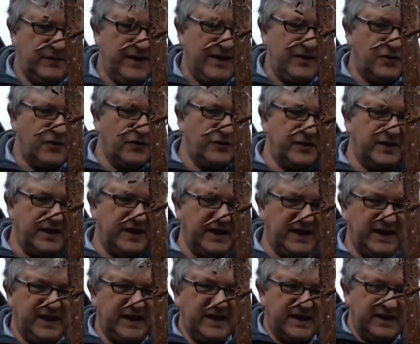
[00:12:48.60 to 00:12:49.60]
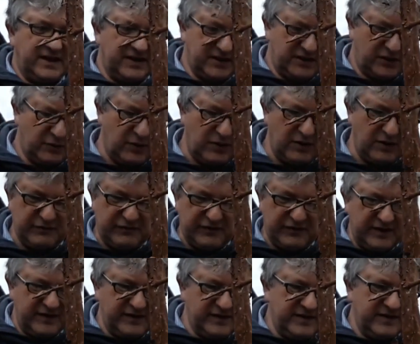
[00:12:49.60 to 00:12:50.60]
now got the
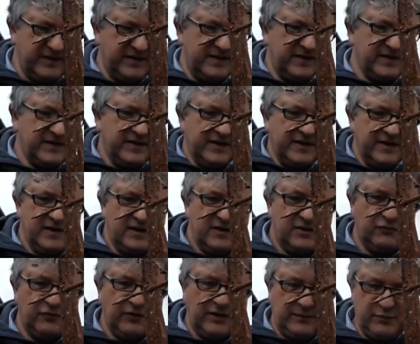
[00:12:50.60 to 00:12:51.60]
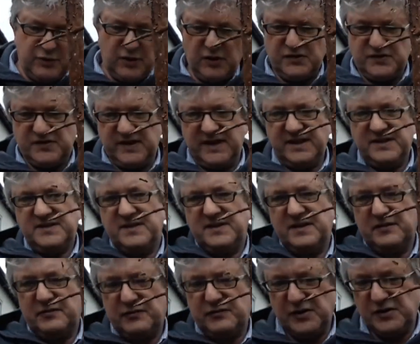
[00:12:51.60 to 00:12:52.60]
guava repotted in
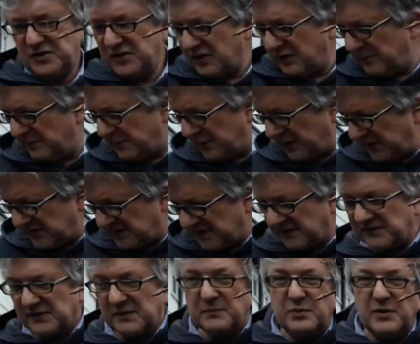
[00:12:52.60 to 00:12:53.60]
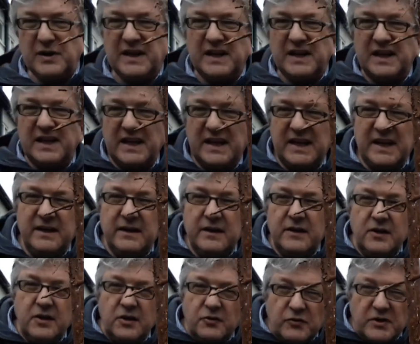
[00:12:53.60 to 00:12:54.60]
the fresh compost. I've completely
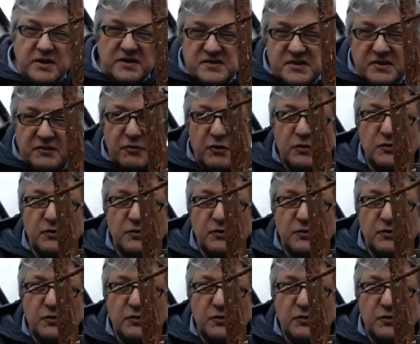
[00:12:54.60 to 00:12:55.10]
rinsed the